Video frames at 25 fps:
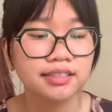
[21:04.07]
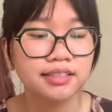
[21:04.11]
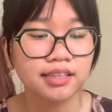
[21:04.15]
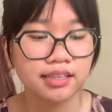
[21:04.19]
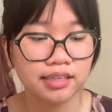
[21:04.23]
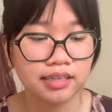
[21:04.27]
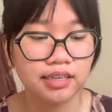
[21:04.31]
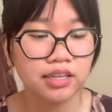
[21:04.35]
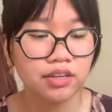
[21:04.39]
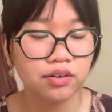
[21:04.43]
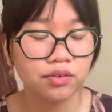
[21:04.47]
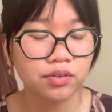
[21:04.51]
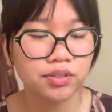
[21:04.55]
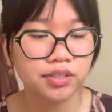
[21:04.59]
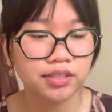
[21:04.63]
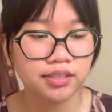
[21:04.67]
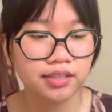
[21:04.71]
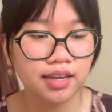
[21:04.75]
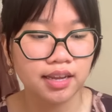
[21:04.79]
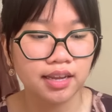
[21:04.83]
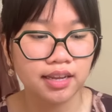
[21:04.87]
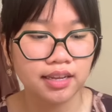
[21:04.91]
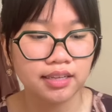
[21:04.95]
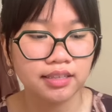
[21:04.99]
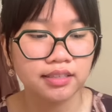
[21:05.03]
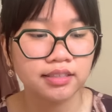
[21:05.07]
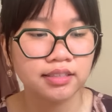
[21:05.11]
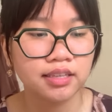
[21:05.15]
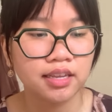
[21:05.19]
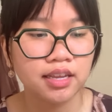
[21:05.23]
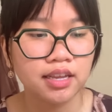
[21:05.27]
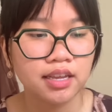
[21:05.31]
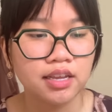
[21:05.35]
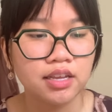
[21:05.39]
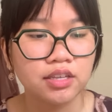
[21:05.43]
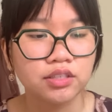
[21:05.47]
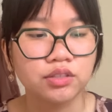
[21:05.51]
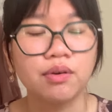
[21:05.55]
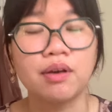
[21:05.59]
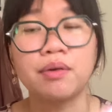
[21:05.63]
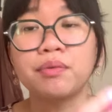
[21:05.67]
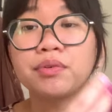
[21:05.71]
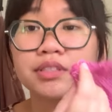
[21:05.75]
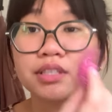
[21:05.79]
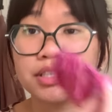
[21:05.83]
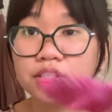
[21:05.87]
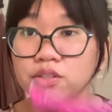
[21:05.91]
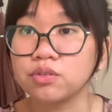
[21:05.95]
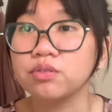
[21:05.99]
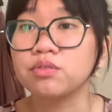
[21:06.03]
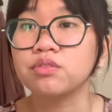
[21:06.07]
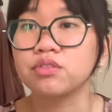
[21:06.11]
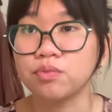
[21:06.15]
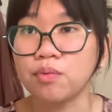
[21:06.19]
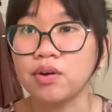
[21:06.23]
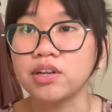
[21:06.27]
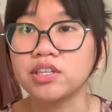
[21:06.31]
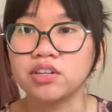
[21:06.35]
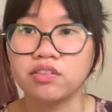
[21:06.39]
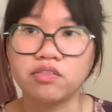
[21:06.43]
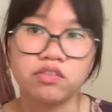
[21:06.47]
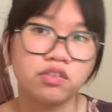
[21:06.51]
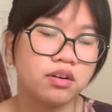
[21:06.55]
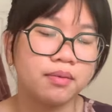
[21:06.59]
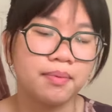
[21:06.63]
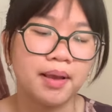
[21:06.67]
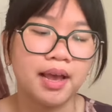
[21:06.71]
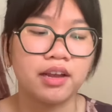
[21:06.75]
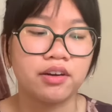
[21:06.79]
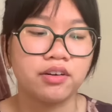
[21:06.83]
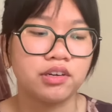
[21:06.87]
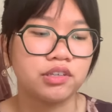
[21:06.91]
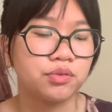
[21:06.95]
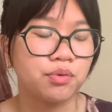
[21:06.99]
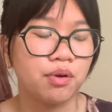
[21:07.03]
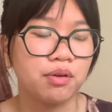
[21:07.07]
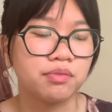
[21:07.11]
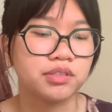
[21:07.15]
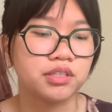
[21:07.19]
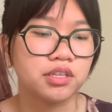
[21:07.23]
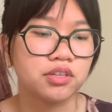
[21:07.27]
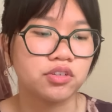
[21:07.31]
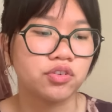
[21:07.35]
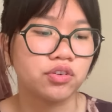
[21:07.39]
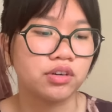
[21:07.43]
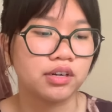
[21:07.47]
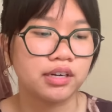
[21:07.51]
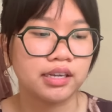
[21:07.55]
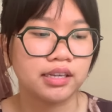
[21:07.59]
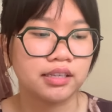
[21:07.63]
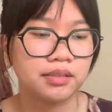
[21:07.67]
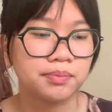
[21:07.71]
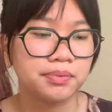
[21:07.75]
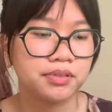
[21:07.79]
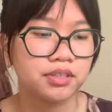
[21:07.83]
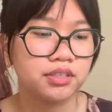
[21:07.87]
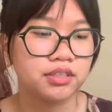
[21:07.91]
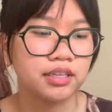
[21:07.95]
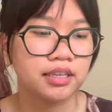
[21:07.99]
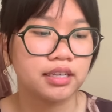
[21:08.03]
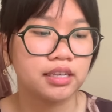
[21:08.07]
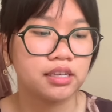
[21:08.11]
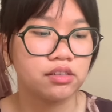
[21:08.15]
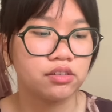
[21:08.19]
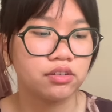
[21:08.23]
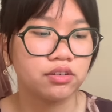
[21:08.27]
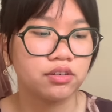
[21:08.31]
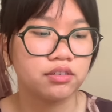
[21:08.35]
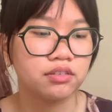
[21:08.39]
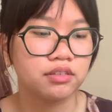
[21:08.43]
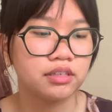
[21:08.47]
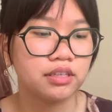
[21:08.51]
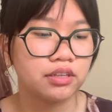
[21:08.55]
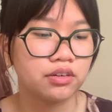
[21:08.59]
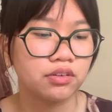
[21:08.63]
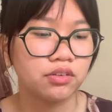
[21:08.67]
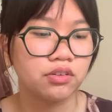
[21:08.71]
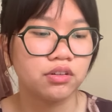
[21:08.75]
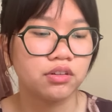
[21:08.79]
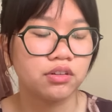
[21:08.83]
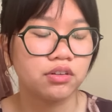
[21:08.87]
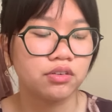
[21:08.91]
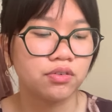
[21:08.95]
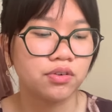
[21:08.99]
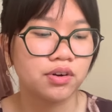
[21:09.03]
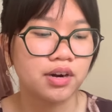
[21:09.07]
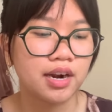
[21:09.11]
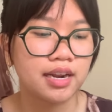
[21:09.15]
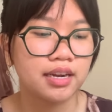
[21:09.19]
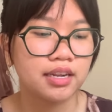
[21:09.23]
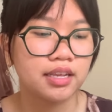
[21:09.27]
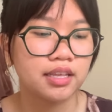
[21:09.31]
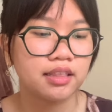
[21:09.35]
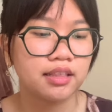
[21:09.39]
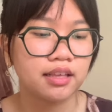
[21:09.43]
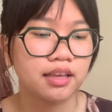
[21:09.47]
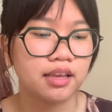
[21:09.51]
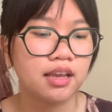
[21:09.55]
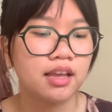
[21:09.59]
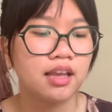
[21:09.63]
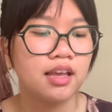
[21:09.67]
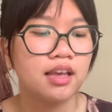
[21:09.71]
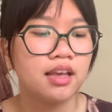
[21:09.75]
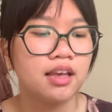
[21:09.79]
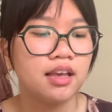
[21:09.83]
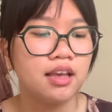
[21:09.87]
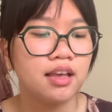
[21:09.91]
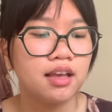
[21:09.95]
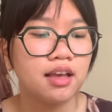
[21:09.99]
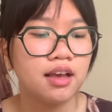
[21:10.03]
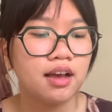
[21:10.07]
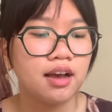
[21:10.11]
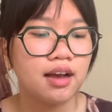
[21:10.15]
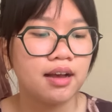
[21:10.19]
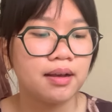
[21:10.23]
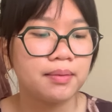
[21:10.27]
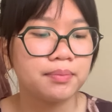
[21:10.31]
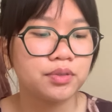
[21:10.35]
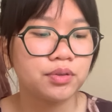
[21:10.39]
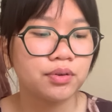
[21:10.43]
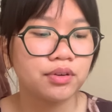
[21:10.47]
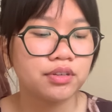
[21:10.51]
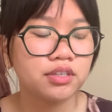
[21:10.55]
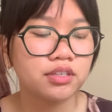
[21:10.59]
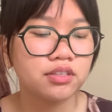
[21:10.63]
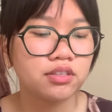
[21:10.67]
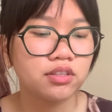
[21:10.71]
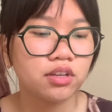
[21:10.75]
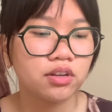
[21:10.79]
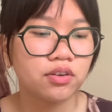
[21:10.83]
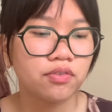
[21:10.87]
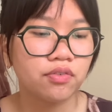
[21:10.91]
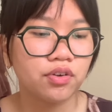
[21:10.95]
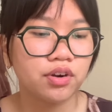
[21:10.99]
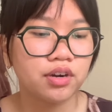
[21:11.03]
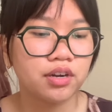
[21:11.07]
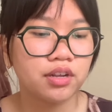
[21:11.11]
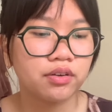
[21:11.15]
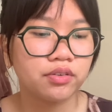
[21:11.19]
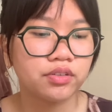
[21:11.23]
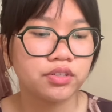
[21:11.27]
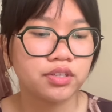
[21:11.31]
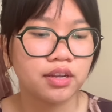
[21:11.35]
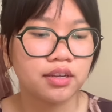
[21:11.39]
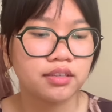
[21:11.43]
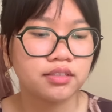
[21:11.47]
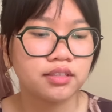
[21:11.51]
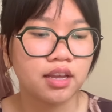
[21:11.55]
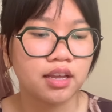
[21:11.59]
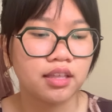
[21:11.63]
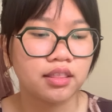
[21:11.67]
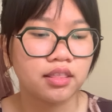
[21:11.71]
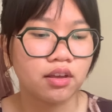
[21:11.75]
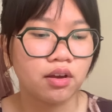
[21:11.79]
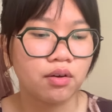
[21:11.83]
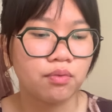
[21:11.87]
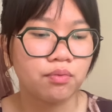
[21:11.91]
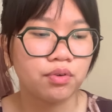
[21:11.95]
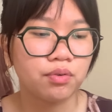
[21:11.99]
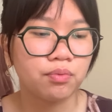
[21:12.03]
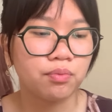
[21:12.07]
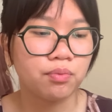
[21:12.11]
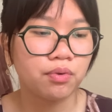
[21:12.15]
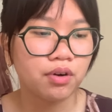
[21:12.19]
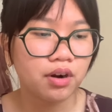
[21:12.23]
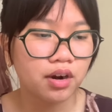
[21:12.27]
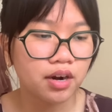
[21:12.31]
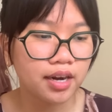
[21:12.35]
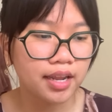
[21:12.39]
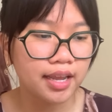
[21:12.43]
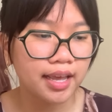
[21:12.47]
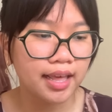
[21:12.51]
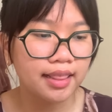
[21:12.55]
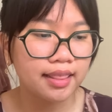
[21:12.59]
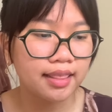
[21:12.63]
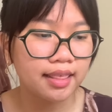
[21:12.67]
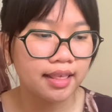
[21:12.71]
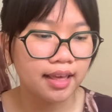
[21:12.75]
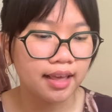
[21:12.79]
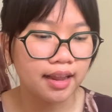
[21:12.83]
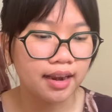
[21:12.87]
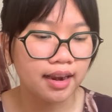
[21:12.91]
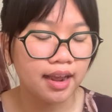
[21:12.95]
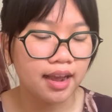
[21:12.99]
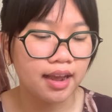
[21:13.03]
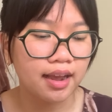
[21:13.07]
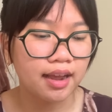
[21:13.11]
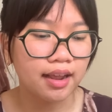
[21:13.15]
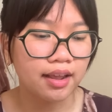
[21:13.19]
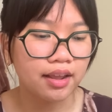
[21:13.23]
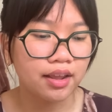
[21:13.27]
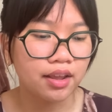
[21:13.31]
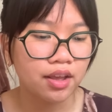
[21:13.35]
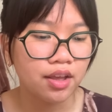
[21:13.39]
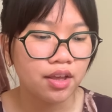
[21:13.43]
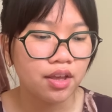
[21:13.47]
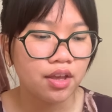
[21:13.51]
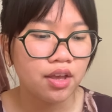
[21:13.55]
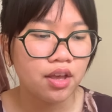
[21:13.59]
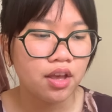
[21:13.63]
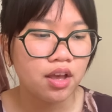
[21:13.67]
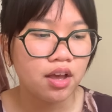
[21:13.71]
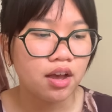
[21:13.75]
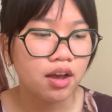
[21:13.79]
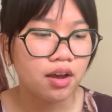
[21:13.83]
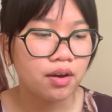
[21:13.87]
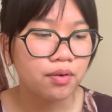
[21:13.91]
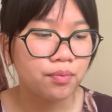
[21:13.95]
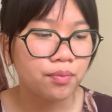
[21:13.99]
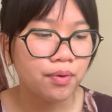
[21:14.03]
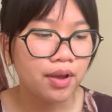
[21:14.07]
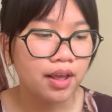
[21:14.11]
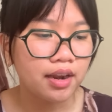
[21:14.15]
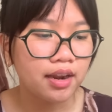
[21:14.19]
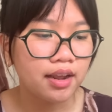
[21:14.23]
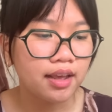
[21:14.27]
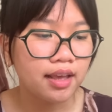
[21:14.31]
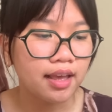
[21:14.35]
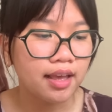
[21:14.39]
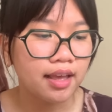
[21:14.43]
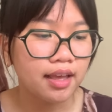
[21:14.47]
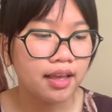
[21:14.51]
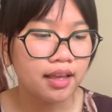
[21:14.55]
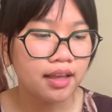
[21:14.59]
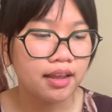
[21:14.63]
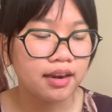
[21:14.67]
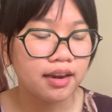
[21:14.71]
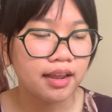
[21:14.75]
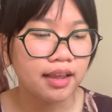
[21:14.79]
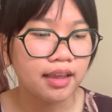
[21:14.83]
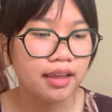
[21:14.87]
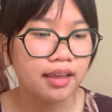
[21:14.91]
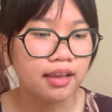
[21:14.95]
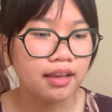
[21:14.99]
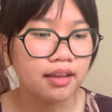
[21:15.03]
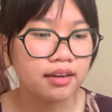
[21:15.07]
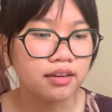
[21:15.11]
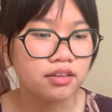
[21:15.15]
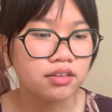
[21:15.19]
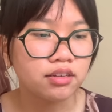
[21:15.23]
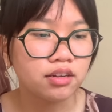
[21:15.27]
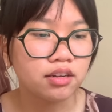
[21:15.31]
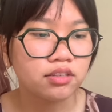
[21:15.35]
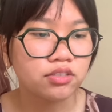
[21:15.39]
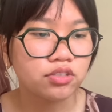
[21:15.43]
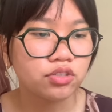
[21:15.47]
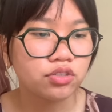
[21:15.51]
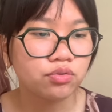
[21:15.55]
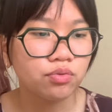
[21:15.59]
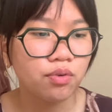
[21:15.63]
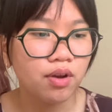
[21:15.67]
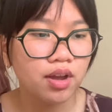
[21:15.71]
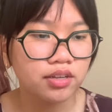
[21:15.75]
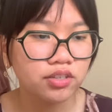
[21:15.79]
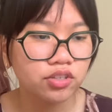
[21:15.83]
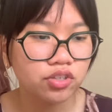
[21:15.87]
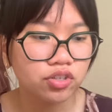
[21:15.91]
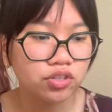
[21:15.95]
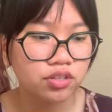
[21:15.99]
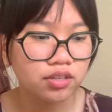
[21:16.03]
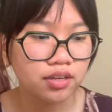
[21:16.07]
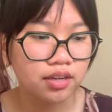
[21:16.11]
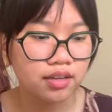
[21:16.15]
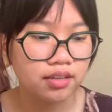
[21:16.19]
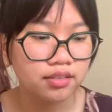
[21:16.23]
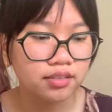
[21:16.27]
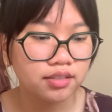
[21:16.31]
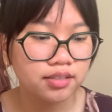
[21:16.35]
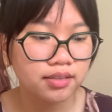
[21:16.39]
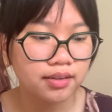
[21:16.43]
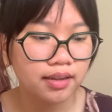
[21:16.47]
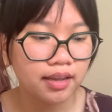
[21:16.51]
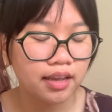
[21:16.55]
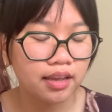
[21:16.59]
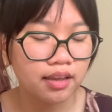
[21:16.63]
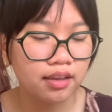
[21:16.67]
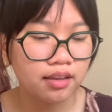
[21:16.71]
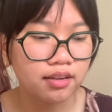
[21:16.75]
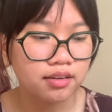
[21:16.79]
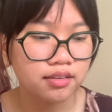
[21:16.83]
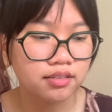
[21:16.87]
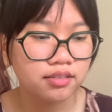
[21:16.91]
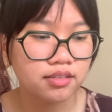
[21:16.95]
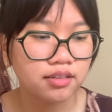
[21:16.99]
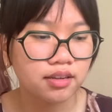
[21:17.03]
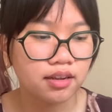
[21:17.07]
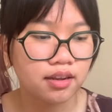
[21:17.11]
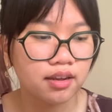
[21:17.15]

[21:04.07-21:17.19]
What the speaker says: a needle size. So I wasn't swatching for a pattern, so I wasn't trying a particular needle or anything. So I just looked for a needle size that I thought would work, and then I went ahead and swatched it, and